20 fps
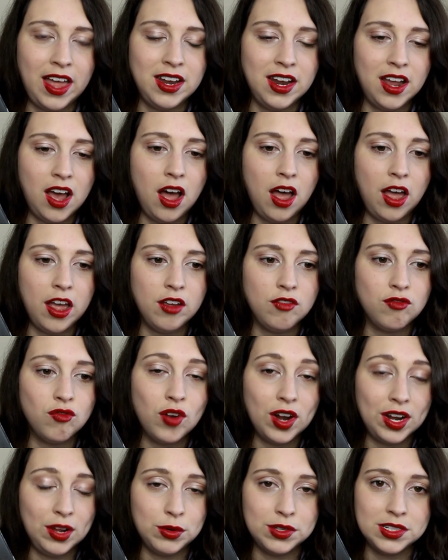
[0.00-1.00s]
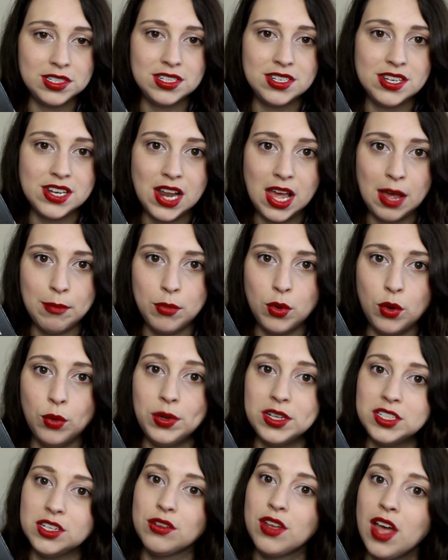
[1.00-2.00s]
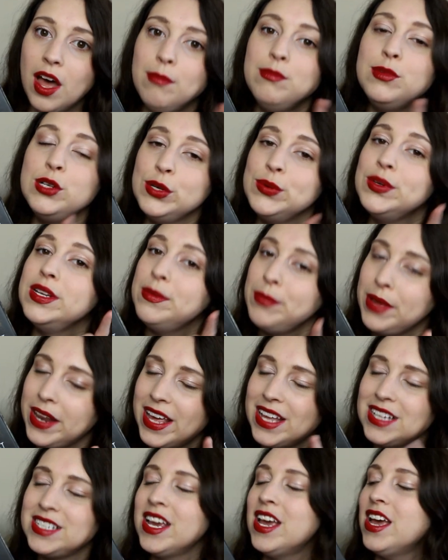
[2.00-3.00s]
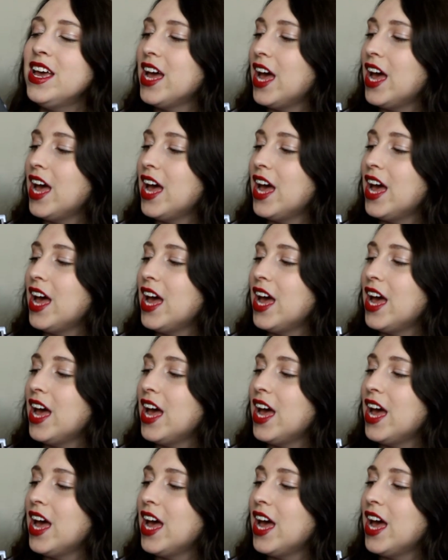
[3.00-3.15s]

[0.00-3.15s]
and I really wanted to learn more, which I'll come to in a minute.